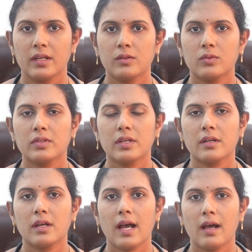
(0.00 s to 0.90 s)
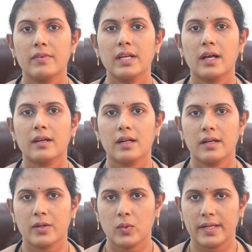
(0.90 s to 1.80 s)
Those are having
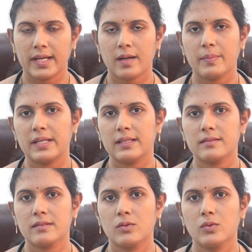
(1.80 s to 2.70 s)
uncontrolled diabetes,